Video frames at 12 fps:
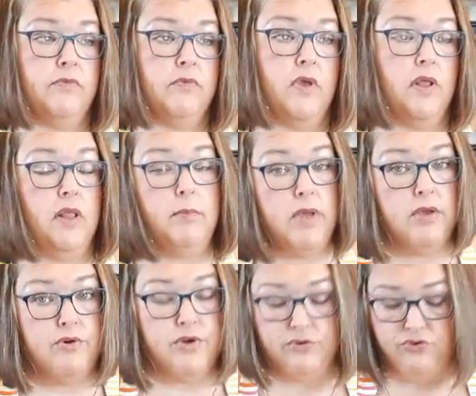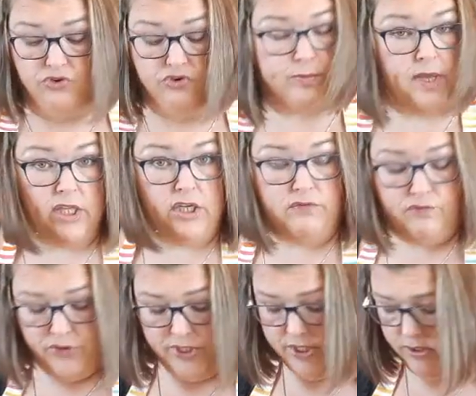let me introduce you to my little friend.
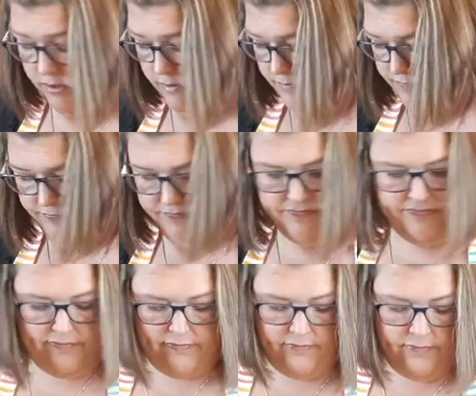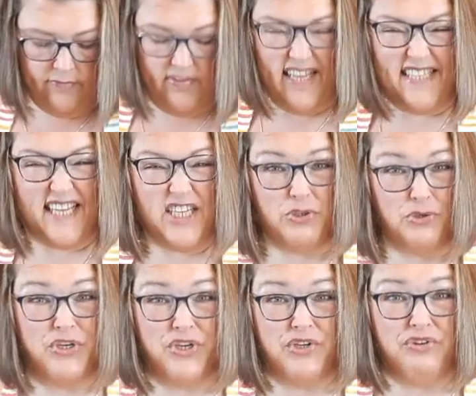These things are
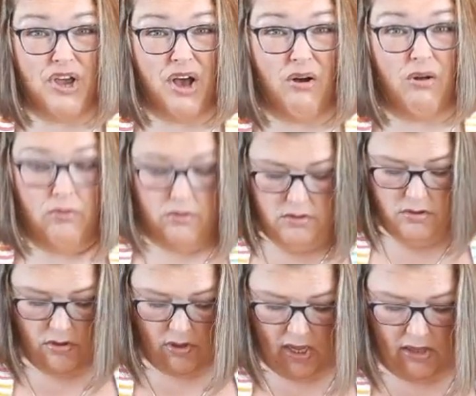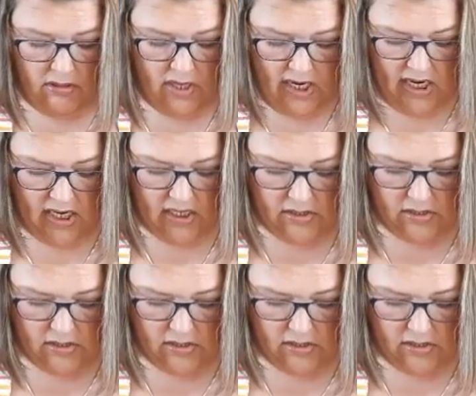good, y'all. All it is